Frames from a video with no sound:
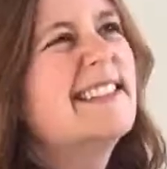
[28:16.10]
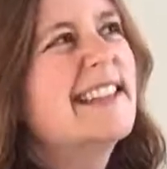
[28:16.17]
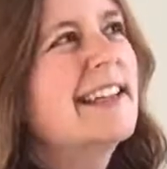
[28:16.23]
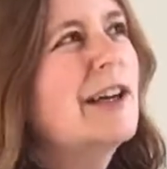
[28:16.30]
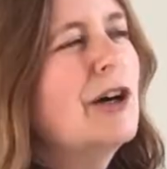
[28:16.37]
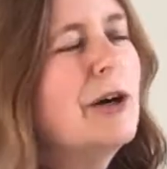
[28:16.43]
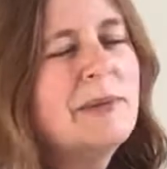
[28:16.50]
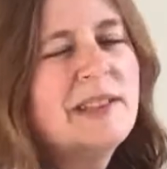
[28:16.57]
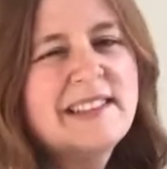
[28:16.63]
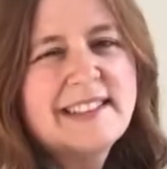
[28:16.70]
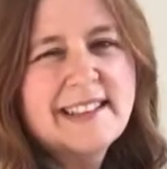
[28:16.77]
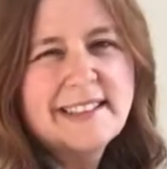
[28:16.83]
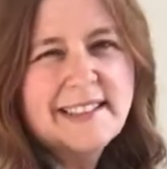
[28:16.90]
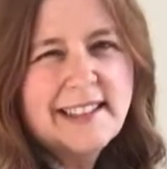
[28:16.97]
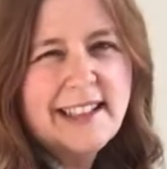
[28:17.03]
like a common
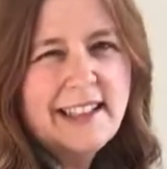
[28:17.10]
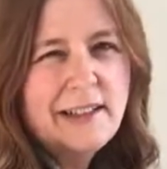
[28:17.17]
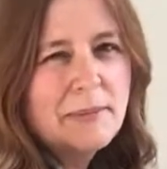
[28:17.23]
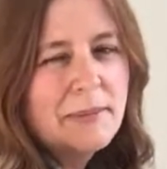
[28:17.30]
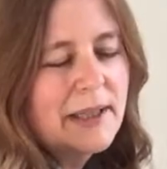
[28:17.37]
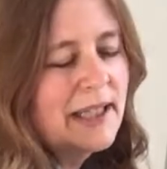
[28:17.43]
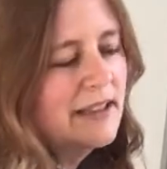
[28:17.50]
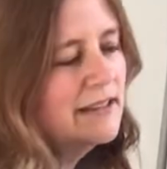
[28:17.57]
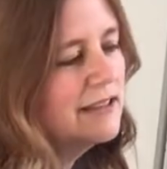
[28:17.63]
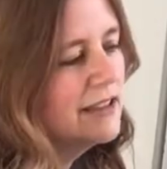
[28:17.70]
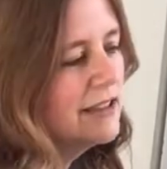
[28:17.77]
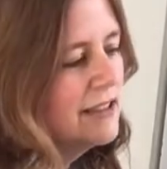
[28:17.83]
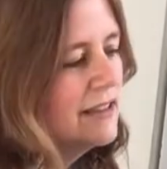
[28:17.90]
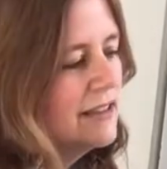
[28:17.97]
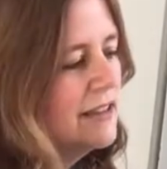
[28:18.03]
sense thing, but
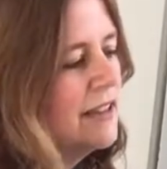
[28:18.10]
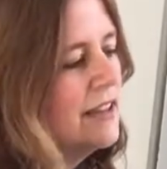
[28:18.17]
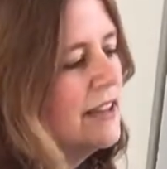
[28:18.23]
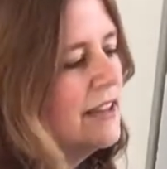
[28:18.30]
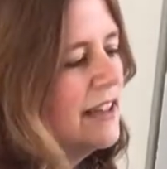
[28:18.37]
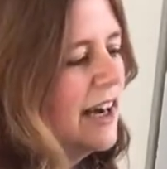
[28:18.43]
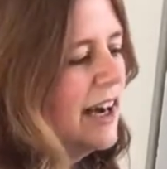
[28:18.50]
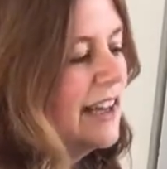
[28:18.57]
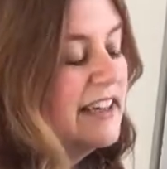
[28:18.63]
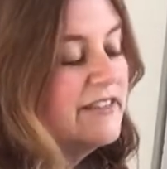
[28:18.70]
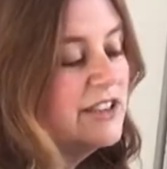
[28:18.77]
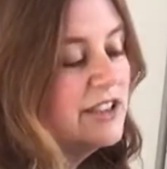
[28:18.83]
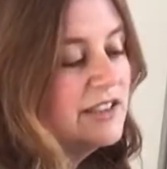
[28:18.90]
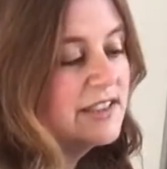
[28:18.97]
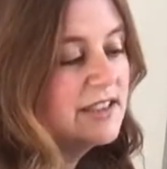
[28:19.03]
I never
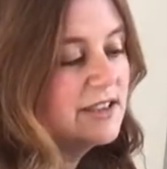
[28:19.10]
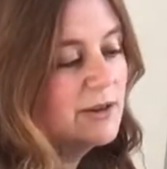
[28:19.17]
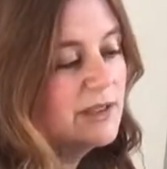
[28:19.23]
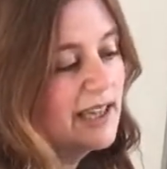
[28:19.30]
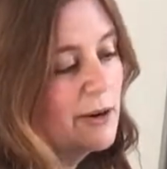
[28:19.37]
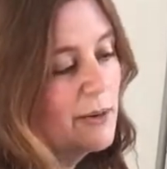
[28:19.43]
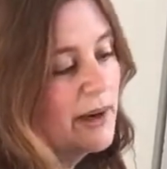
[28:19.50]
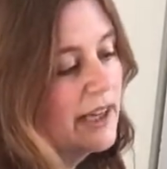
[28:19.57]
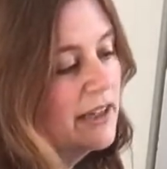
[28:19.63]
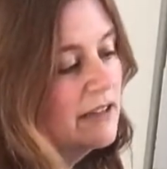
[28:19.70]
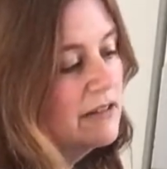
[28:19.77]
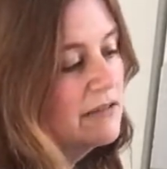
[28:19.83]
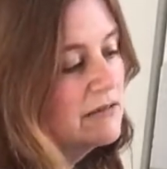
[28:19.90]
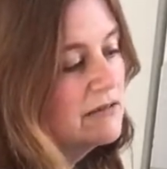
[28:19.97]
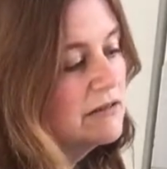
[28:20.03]
used to do it that way.
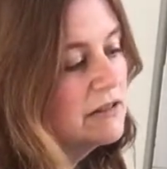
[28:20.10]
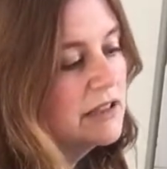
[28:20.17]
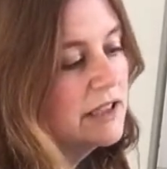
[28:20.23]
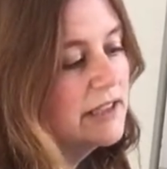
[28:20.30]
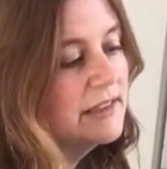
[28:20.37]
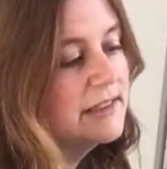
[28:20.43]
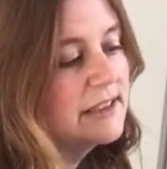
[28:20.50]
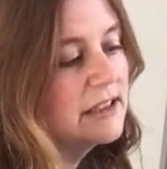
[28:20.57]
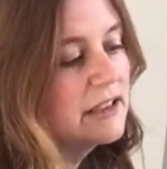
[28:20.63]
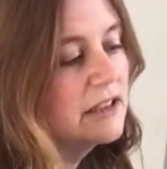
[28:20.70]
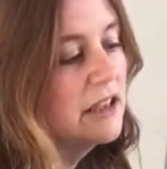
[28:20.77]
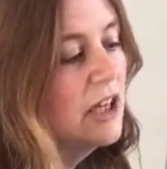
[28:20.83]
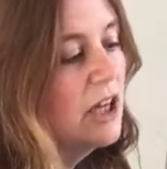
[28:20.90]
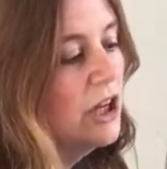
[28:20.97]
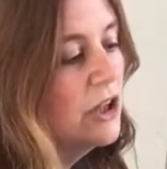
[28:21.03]
I used to
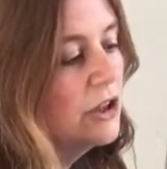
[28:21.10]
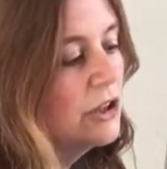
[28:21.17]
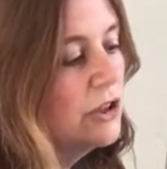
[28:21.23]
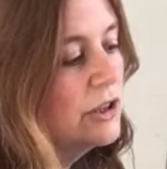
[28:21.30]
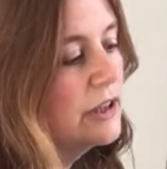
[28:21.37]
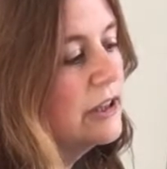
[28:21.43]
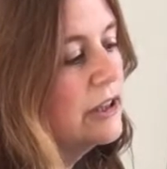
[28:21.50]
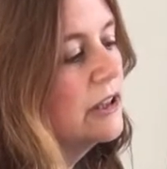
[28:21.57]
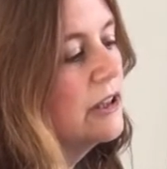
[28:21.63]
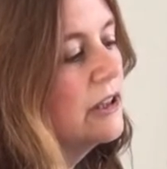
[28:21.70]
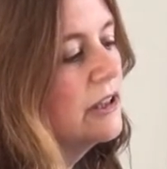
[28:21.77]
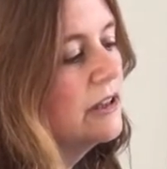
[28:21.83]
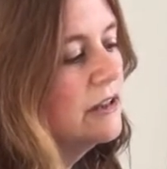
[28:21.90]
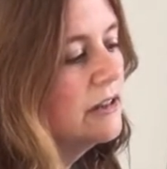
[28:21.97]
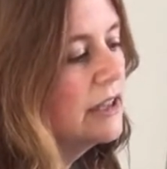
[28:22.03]
cook,
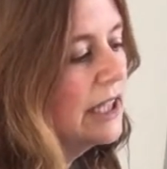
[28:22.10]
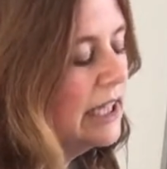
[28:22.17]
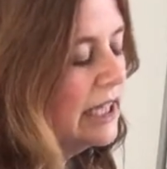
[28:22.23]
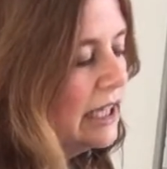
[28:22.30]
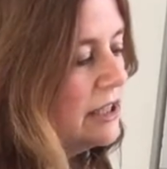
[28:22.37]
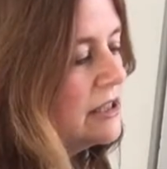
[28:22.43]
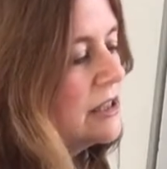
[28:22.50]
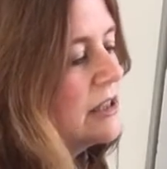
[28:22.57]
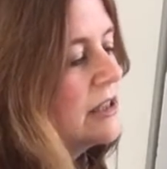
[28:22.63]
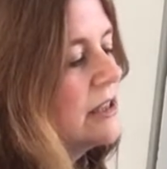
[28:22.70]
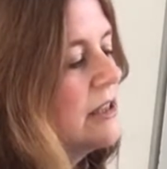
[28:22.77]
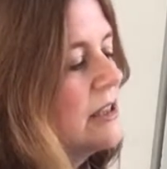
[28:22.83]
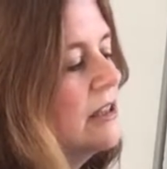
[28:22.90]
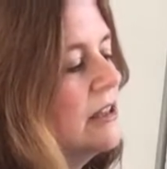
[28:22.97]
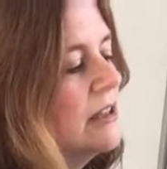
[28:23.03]
eat,
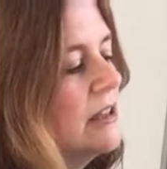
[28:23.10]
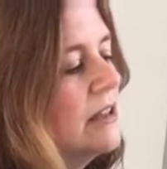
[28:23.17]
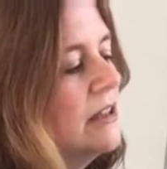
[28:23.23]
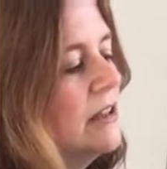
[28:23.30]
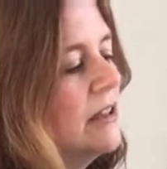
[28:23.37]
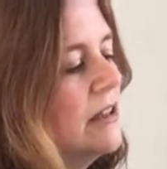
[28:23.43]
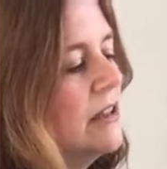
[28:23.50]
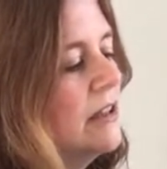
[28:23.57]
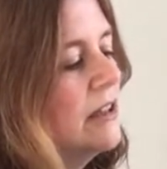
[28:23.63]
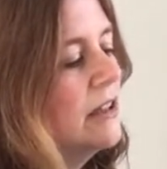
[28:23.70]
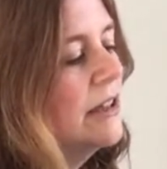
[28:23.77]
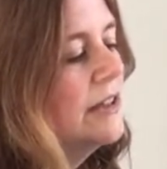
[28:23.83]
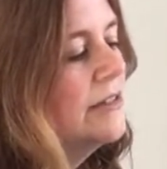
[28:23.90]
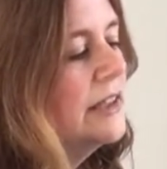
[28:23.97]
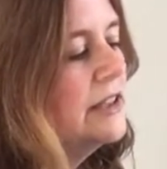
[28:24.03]

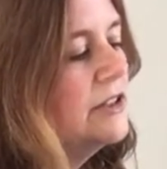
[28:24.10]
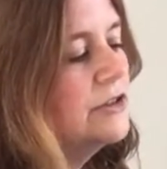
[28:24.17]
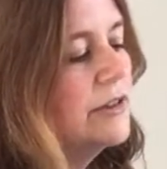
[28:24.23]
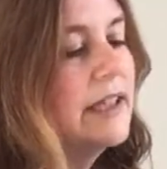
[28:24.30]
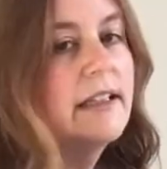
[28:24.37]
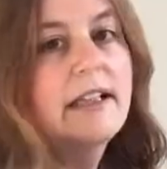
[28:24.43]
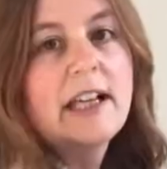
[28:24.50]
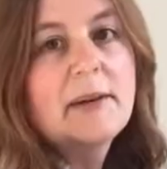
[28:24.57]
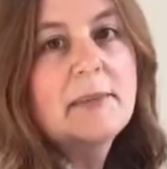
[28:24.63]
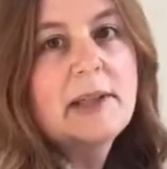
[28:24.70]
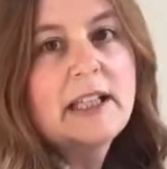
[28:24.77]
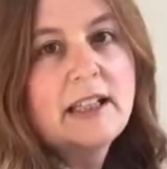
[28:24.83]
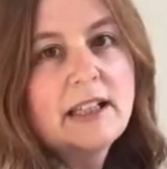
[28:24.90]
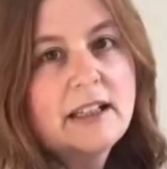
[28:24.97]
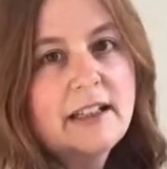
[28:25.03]
and then dread coming
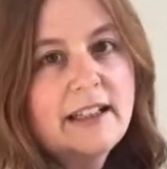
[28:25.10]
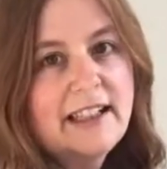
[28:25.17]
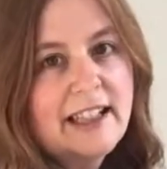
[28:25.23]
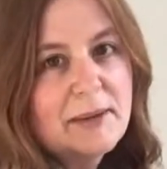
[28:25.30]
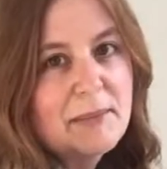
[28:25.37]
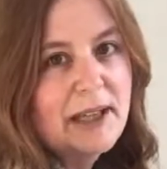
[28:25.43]
in and cleaning up